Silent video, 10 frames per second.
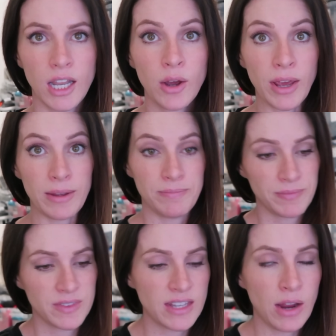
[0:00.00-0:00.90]
Okay,
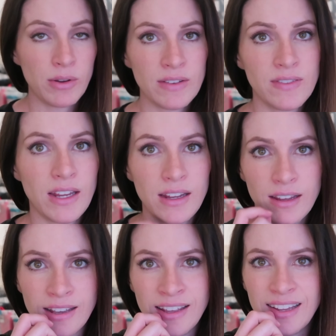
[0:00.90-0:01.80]
it's now evening.
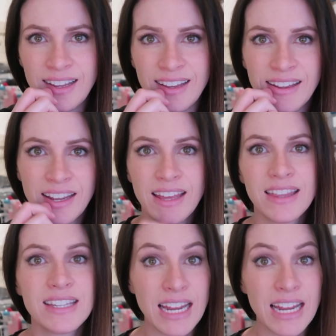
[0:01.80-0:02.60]
The